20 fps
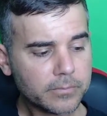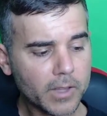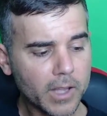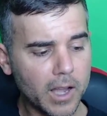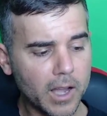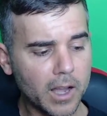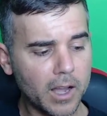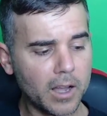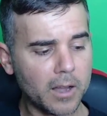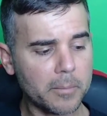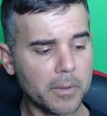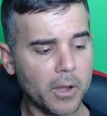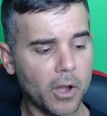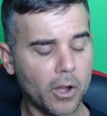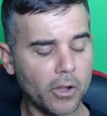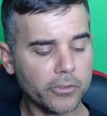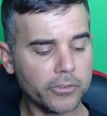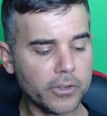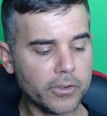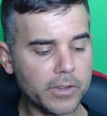
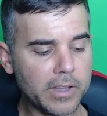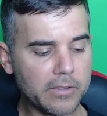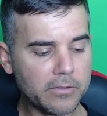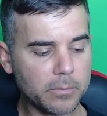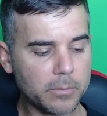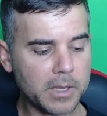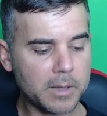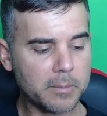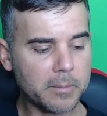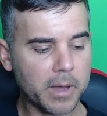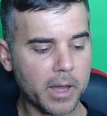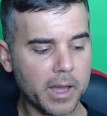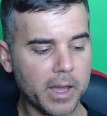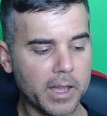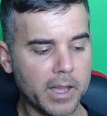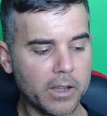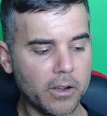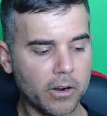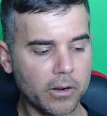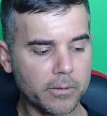Also gives me
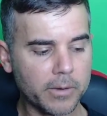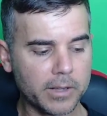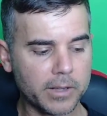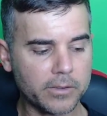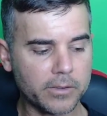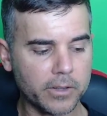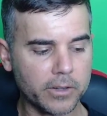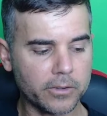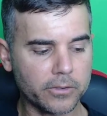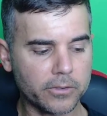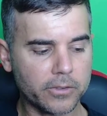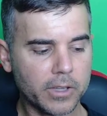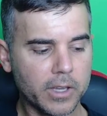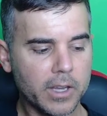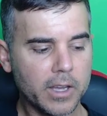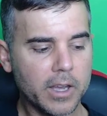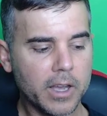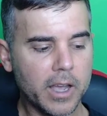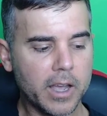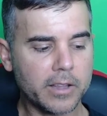my heart rate zones,
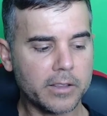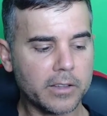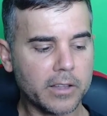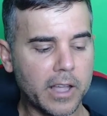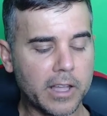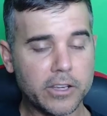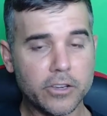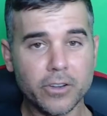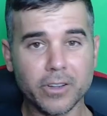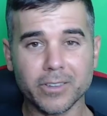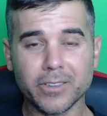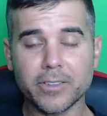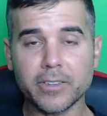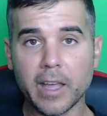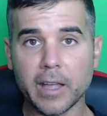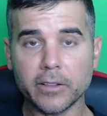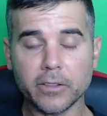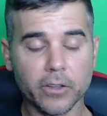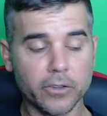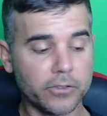and you can
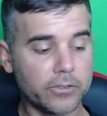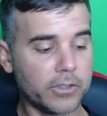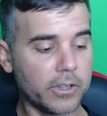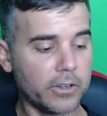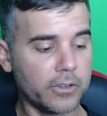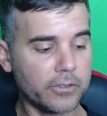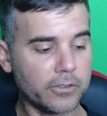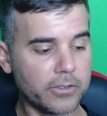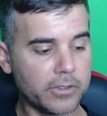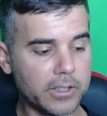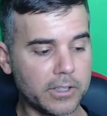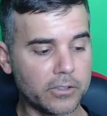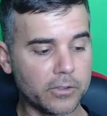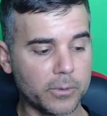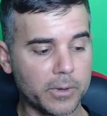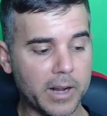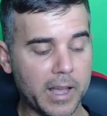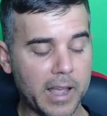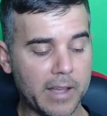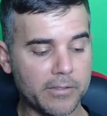set those zones. So these are
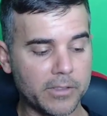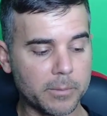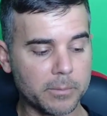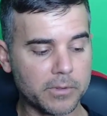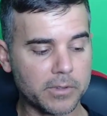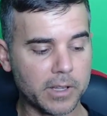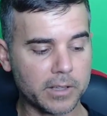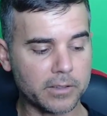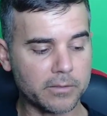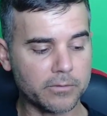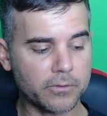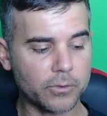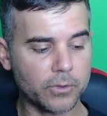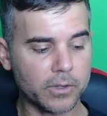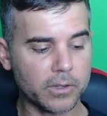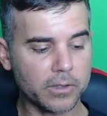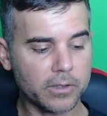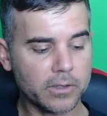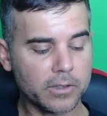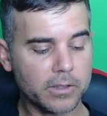what I have them set
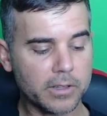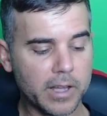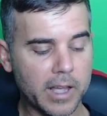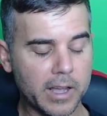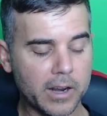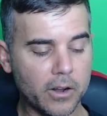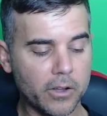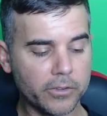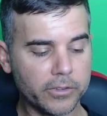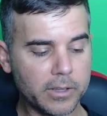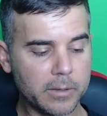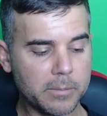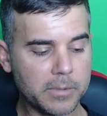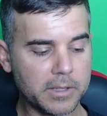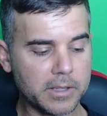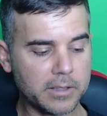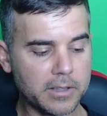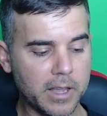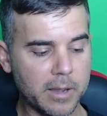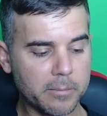for. And also gives me
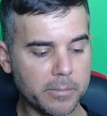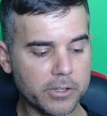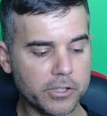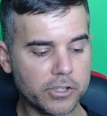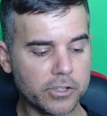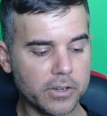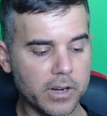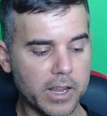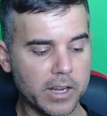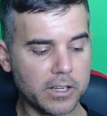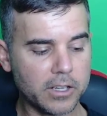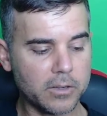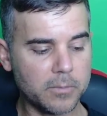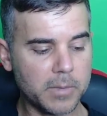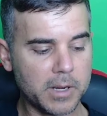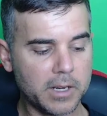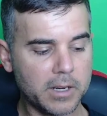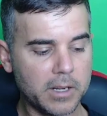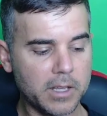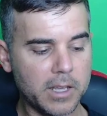the temperature and
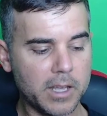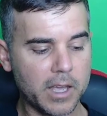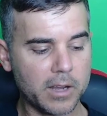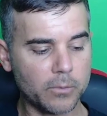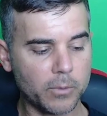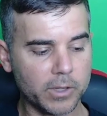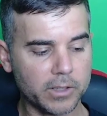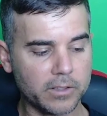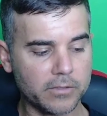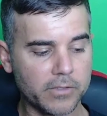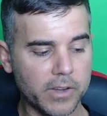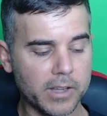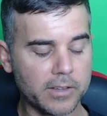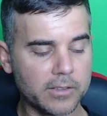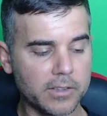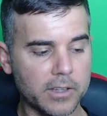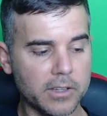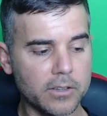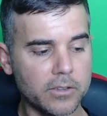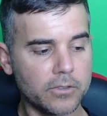humidity and what
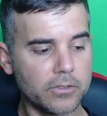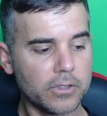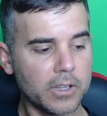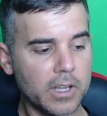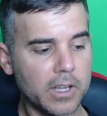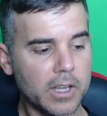device I use.